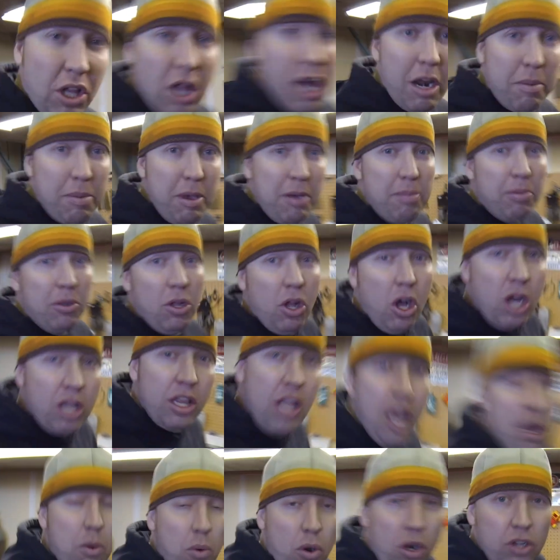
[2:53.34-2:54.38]
of people
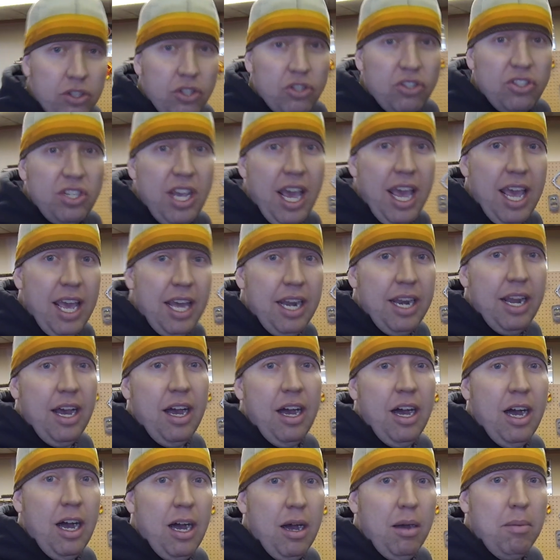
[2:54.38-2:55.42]
online were also saying
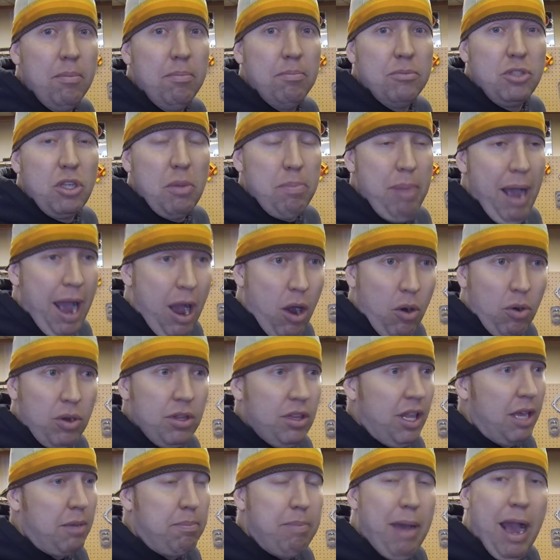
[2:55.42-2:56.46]

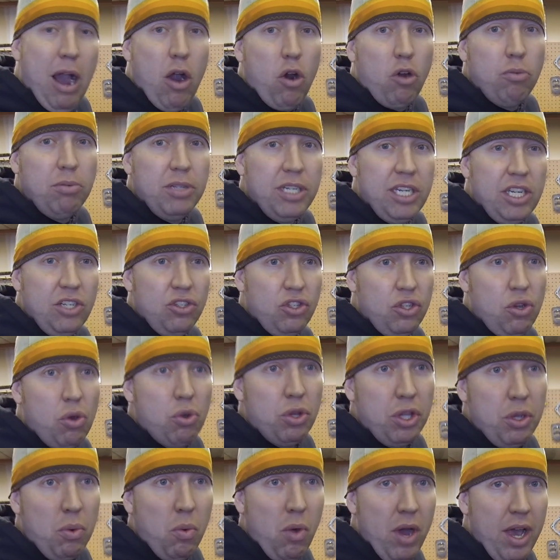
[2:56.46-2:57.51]
power bleeding is the
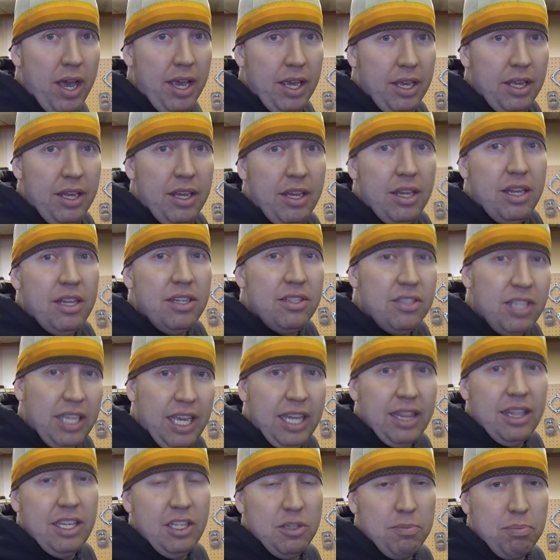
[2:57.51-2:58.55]
only way to
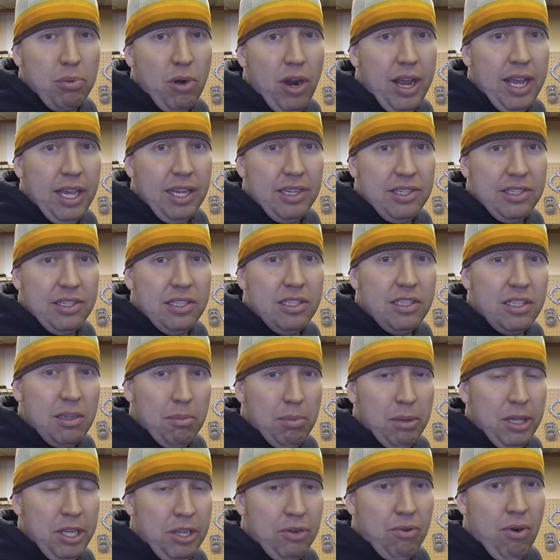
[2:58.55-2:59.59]
get these brakes to
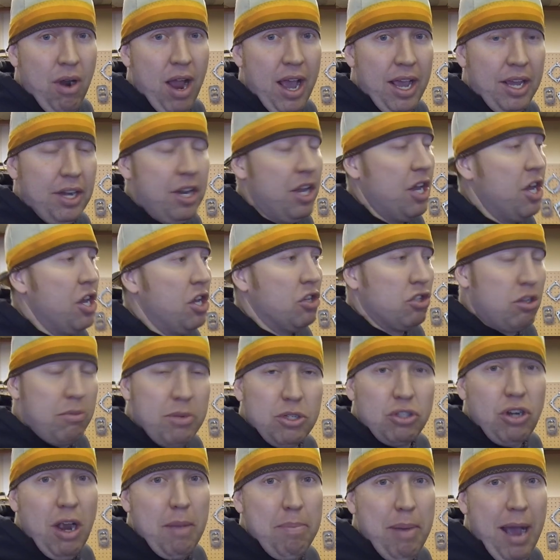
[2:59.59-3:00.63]
bleed right. So I'm gonna
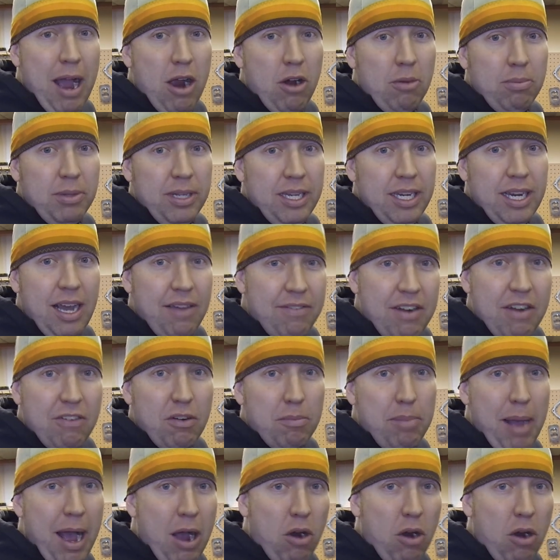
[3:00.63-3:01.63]
try power bleeding. I've never power